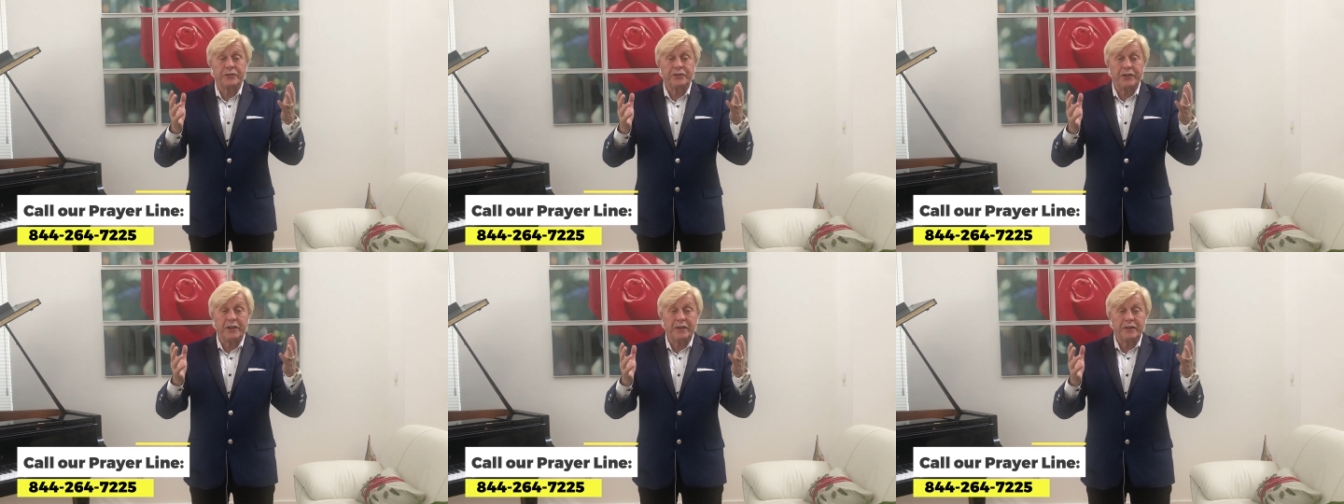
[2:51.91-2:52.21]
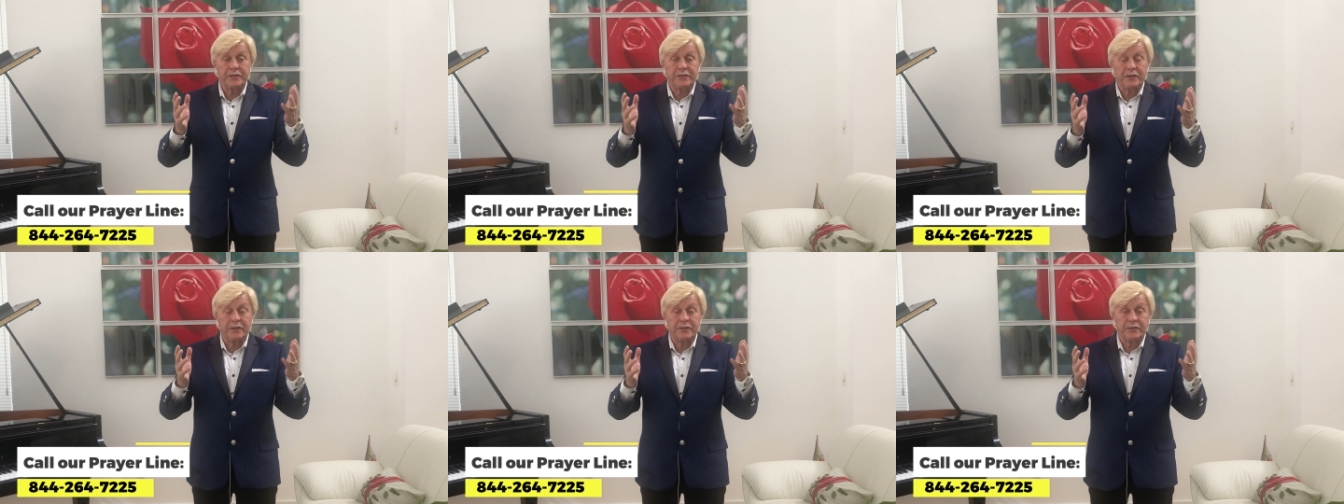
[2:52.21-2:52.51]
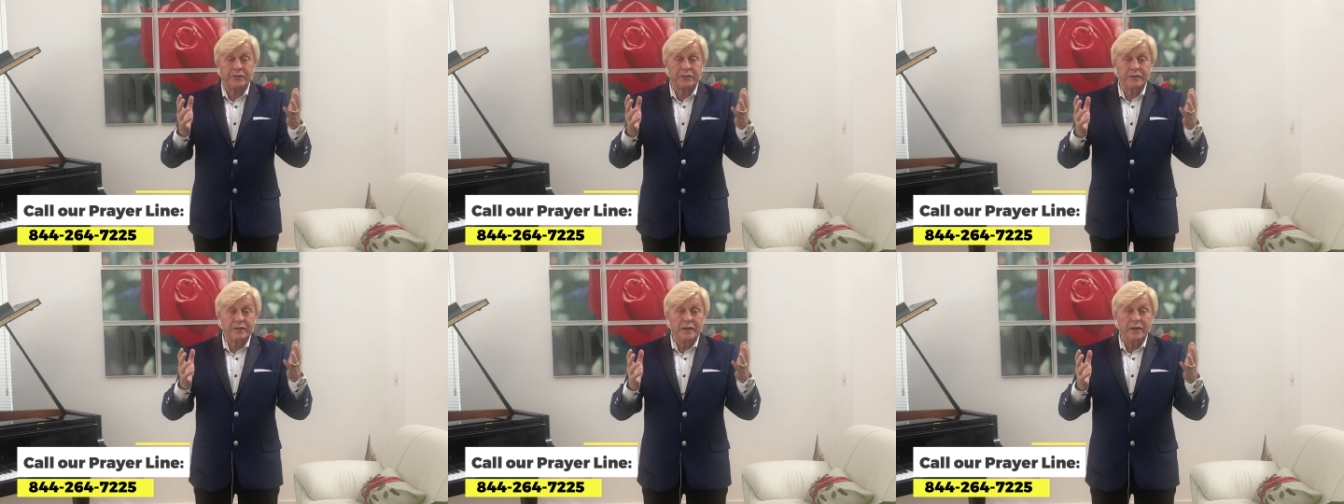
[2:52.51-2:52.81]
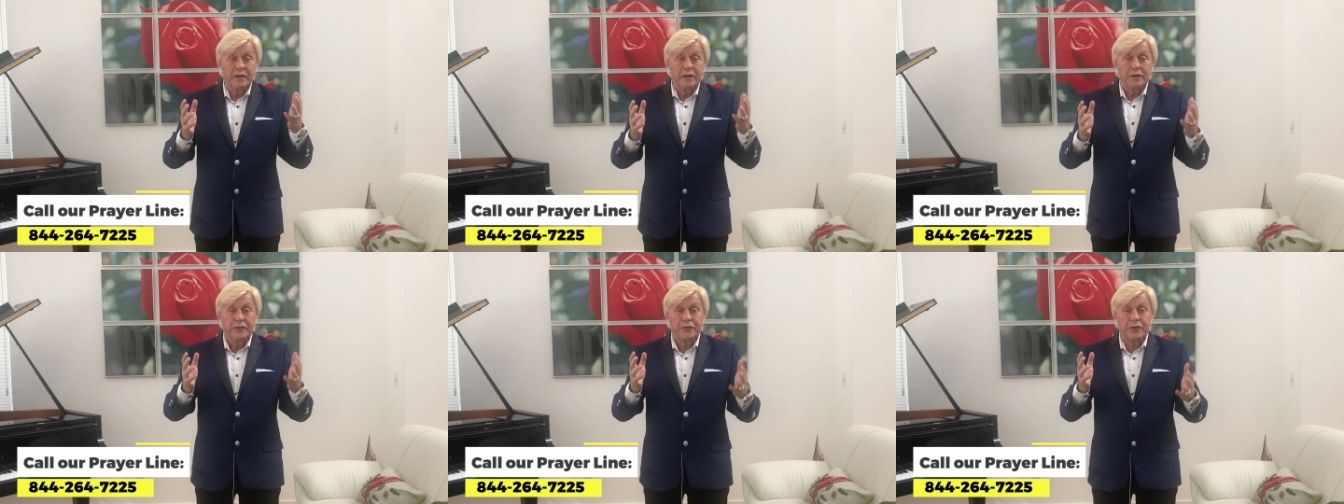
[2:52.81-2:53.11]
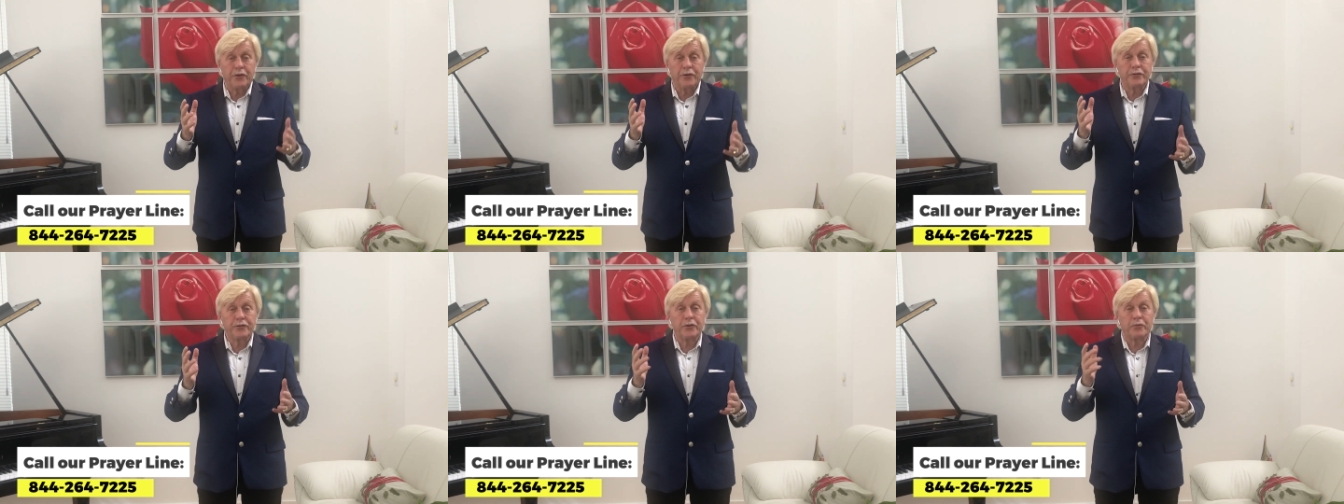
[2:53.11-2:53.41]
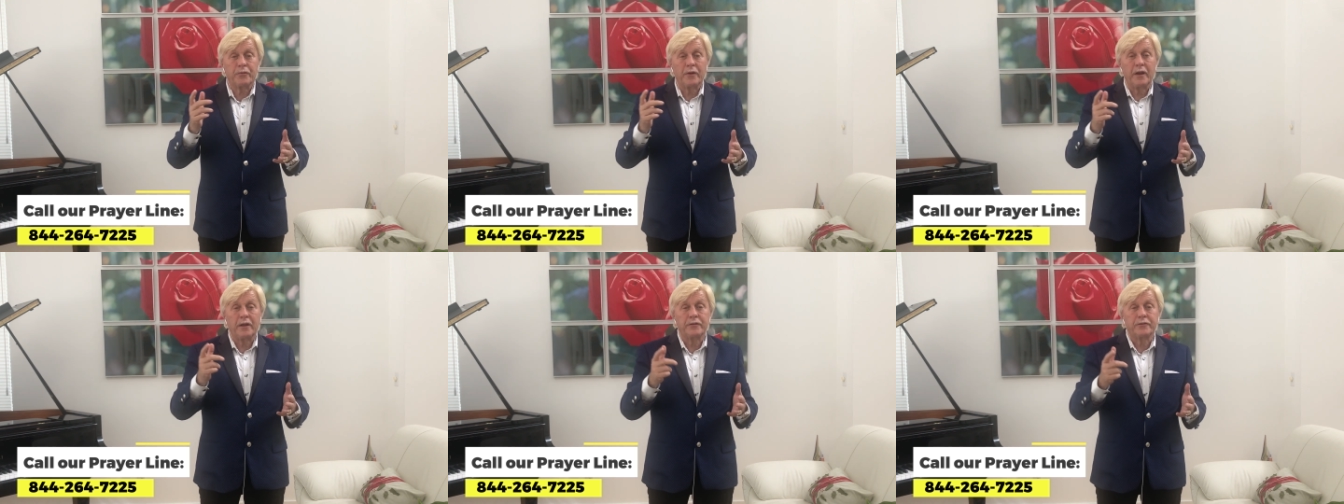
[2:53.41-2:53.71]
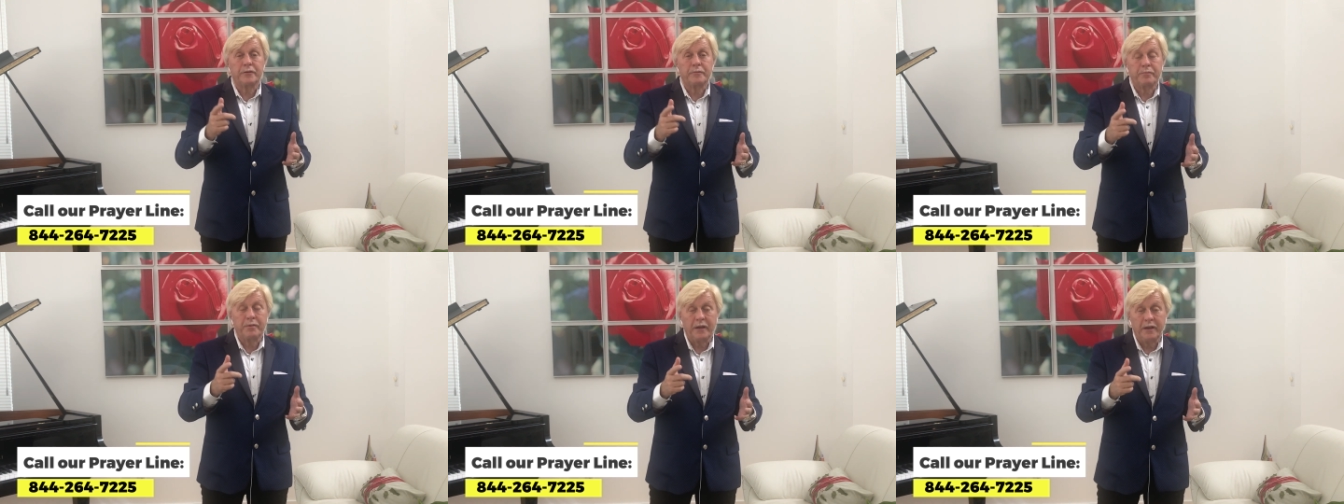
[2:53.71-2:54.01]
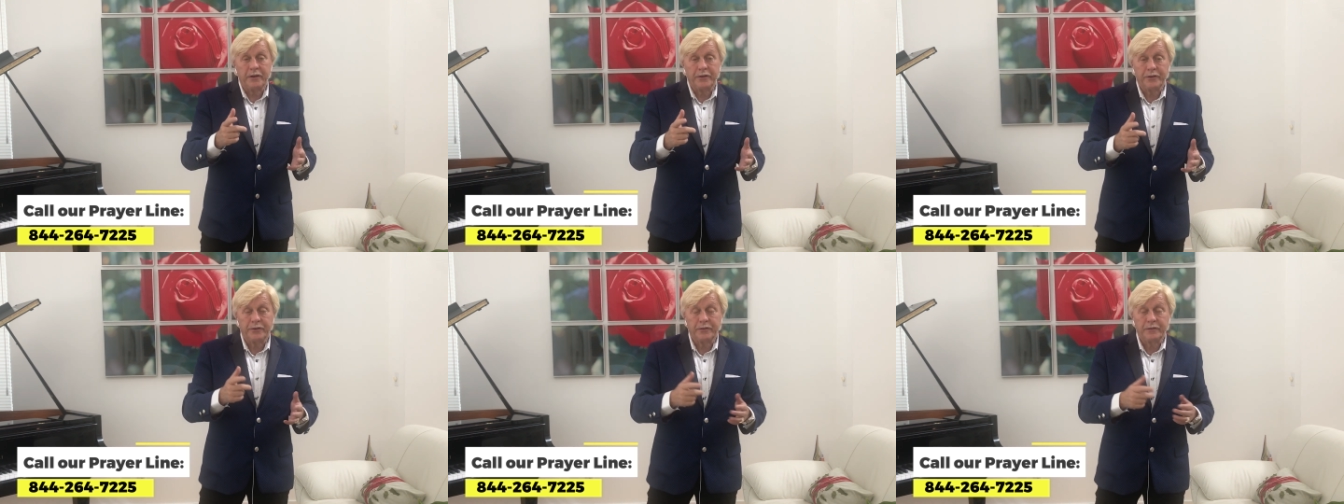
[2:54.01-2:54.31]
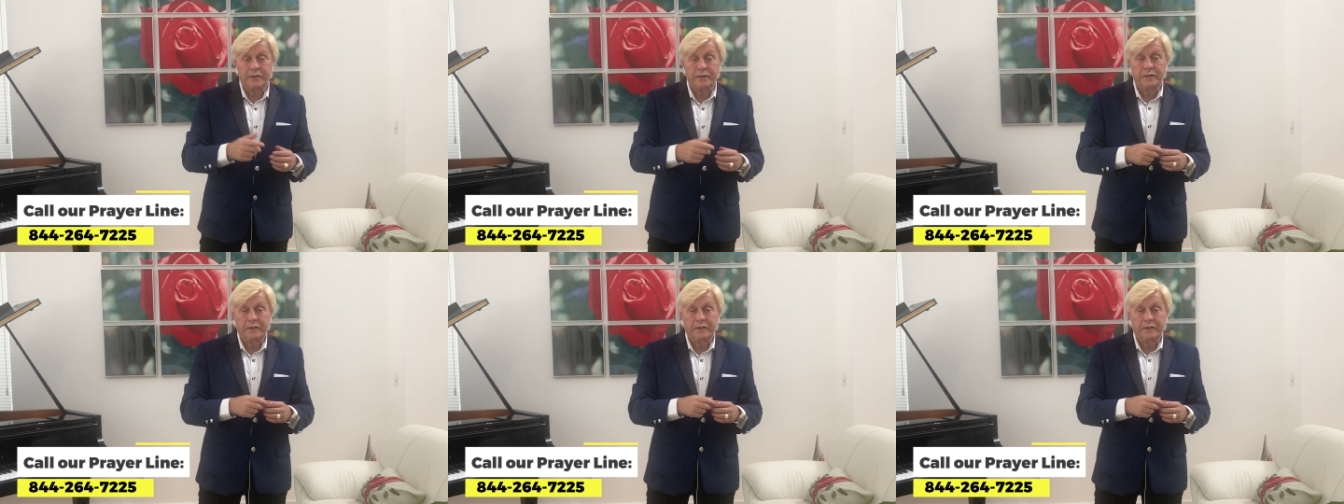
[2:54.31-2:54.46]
Jesus turned around to Peter,